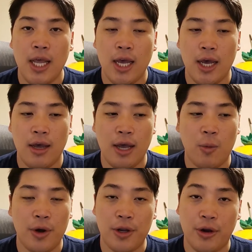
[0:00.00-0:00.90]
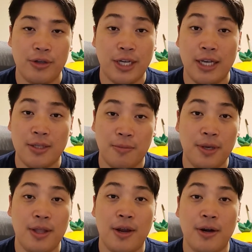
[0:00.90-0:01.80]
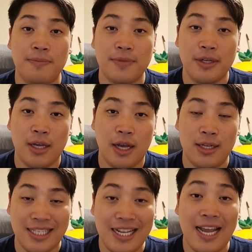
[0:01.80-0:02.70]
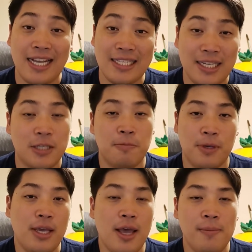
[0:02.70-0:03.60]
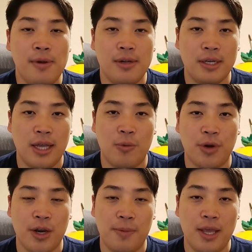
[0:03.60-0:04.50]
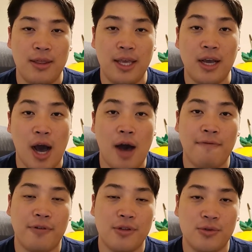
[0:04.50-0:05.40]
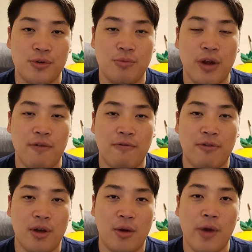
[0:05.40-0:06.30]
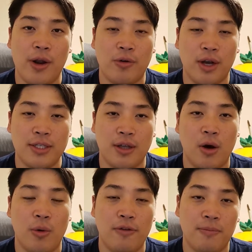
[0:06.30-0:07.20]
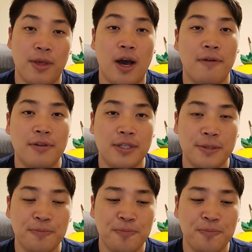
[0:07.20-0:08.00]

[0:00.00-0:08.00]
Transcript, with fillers: Uh, I want to encourage you guys to be there. Uh, tonight at 6 p.m. and we're going to be in the conference room right in, uh, right across the hallway from the office.